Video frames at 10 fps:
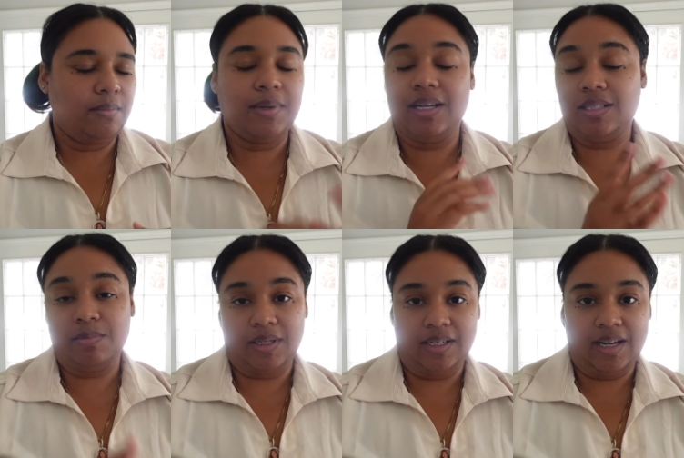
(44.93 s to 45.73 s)
It is
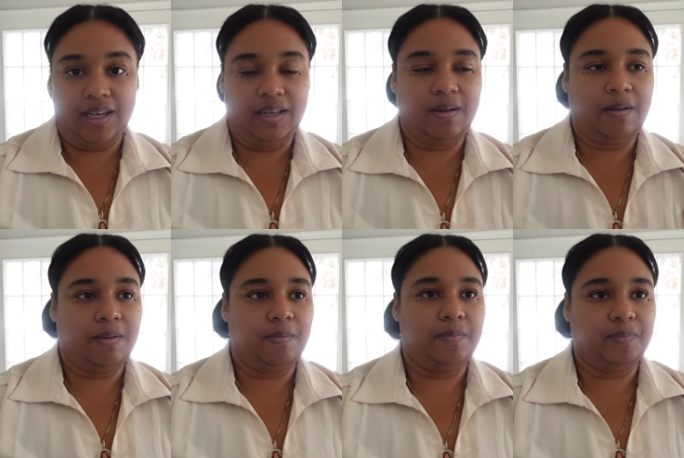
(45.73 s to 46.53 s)
Monday.
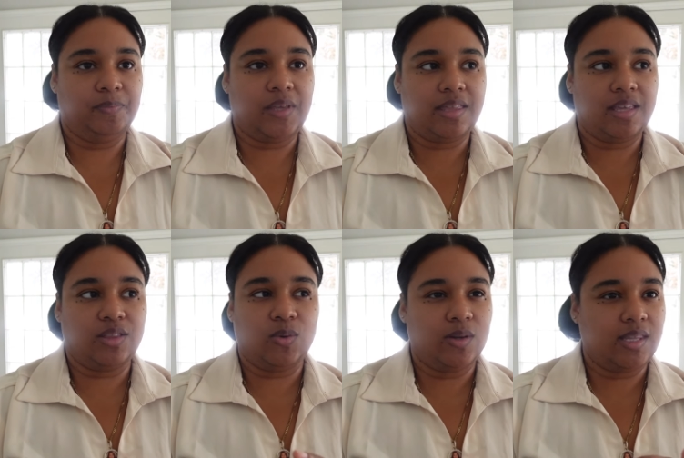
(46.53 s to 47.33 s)
I think
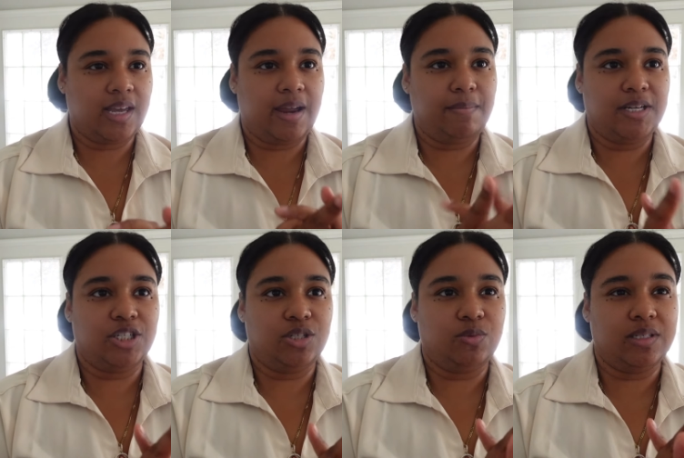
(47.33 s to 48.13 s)
the only thing I
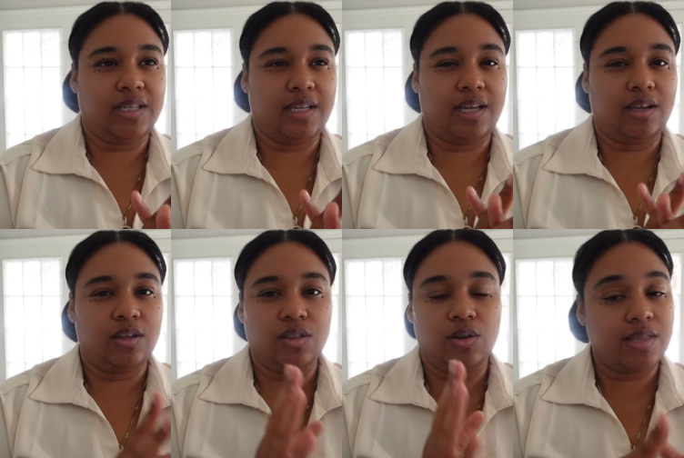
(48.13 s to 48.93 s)
mentioned was like
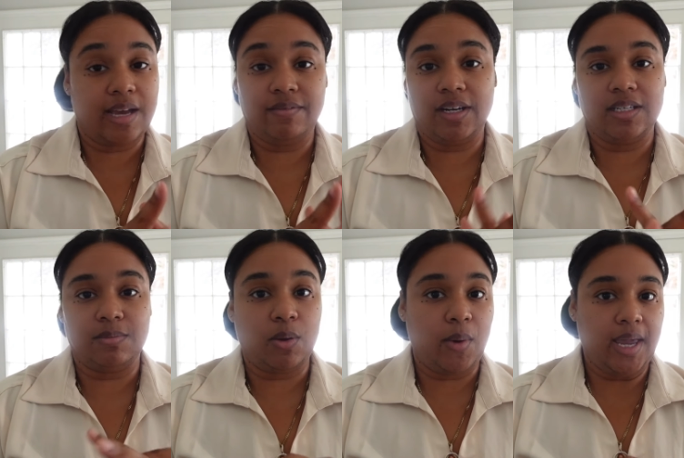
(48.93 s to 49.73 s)
the only thing I've done is
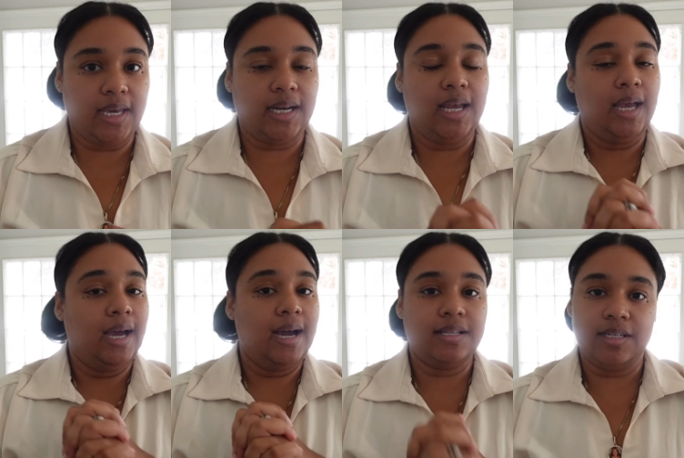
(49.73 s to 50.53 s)
my
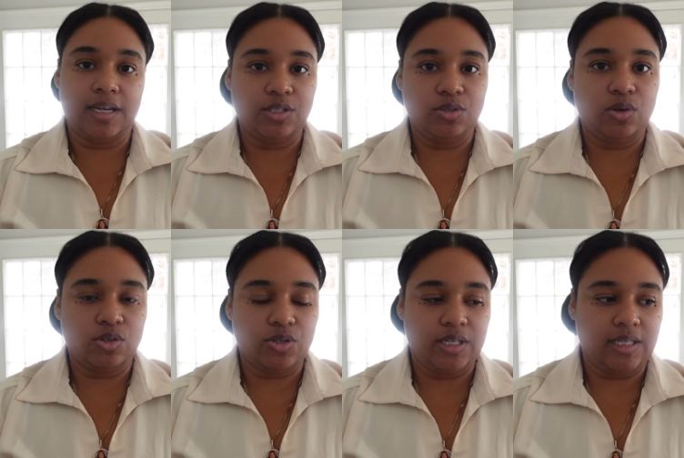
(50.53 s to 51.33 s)
weigh-in. I did not do
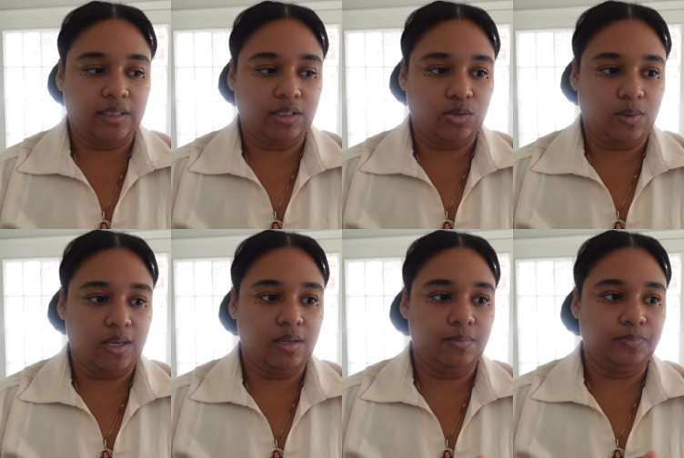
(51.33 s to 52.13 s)
groceries yet this
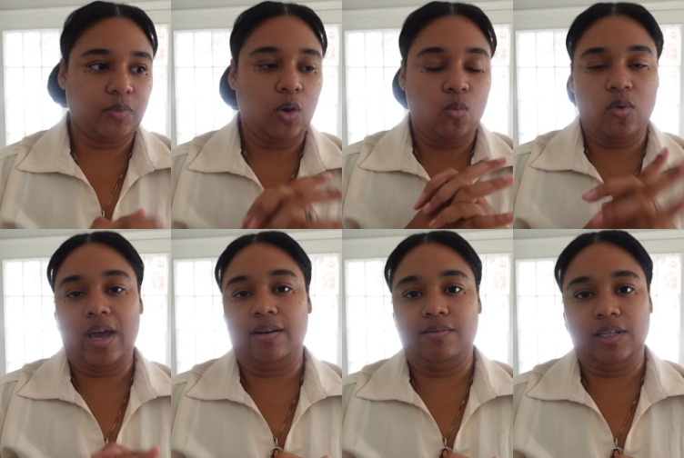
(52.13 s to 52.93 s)
week. We
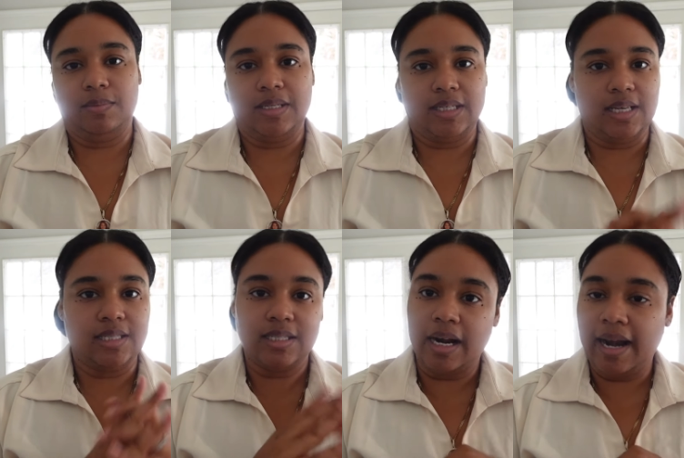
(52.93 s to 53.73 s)
had a really busy
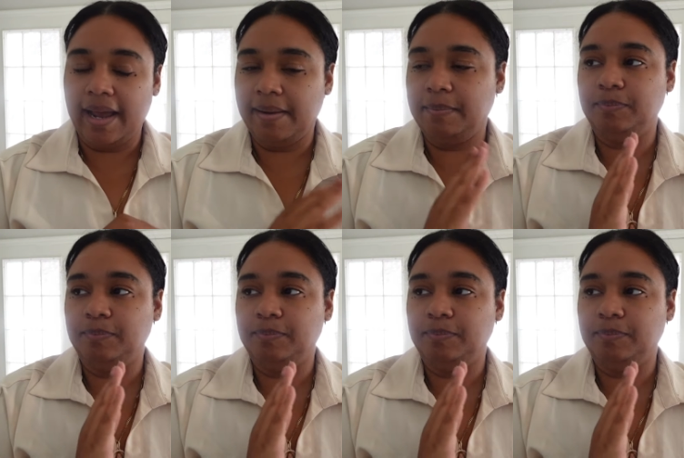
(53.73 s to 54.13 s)
Sunday.